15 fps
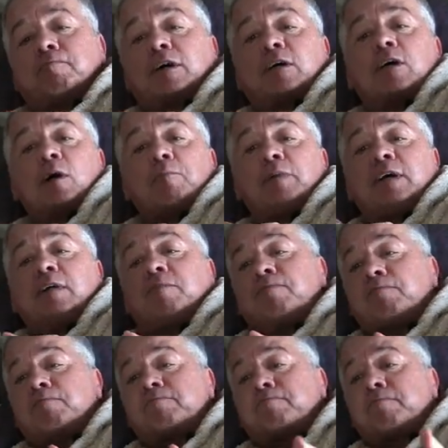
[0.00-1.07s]
a company
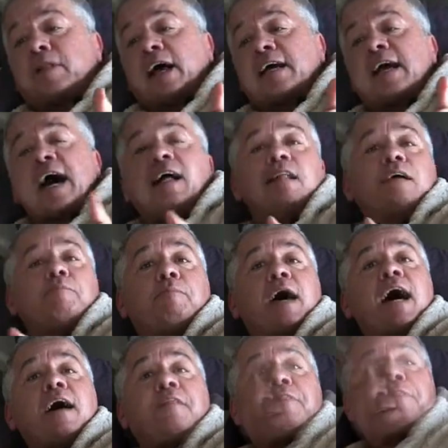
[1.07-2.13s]
like Holly
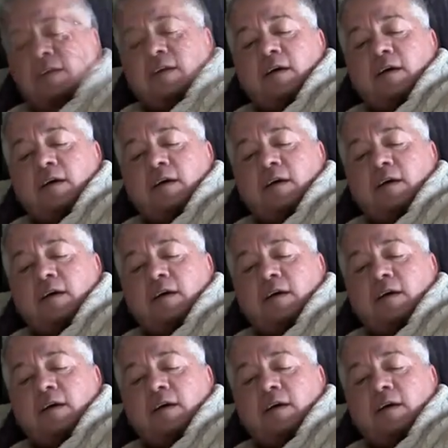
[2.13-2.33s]
Best.